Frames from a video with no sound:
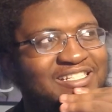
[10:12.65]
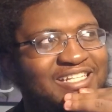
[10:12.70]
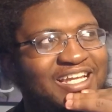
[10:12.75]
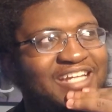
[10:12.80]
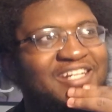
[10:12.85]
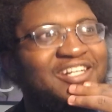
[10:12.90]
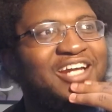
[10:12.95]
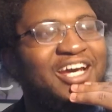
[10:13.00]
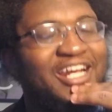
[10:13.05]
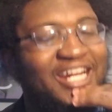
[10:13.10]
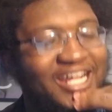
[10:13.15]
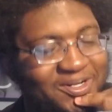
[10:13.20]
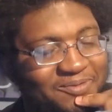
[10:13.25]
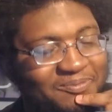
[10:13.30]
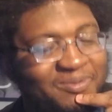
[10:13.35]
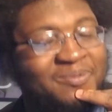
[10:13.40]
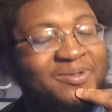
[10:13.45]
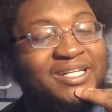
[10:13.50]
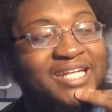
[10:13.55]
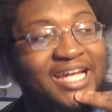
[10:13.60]
I know
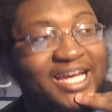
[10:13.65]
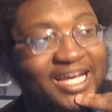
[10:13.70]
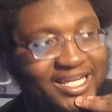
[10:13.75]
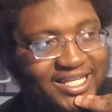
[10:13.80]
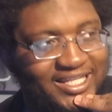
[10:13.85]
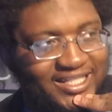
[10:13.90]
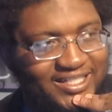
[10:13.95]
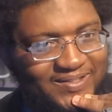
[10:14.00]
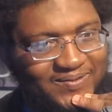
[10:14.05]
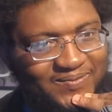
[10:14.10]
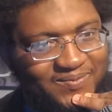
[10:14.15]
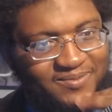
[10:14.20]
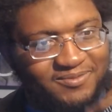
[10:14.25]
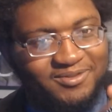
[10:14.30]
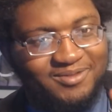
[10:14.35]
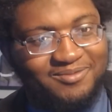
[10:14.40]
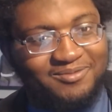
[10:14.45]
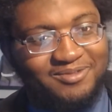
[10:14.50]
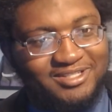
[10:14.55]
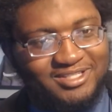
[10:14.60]
people die if
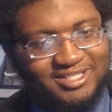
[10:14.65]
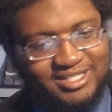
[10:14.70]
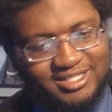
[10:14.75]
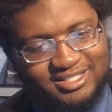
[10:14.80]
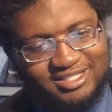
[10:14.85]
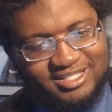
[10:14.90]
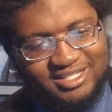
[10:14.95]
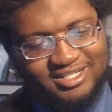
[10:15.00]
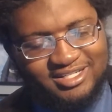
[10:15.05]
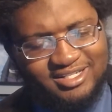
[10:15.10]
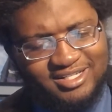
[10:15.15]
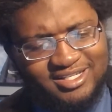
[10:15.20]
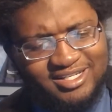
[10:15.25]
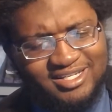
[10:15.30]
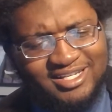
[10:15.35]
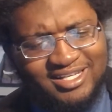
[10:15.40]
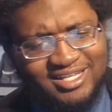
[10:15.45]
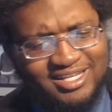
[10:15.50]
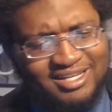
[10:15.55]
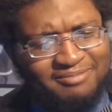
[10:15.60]
someone says that,
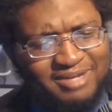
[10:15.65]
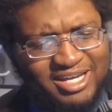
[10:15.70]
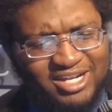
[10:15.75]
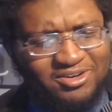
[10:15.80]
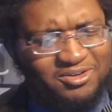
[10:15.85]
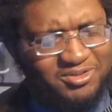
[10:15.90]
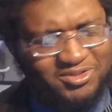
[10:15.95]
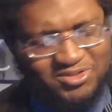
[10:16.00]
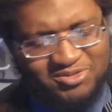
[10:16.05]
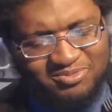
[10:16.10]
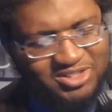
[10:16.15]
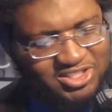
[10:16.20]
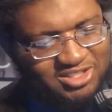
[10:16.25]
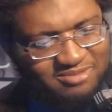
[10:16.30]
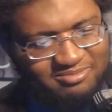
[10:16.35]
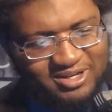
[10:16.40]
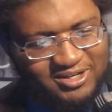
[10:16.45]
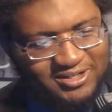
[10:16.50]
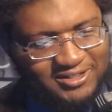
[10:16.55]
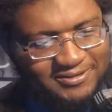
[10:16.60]
but I don't know too much
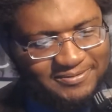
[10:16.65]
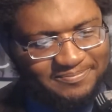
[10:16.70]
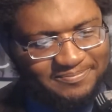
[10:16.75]
about it.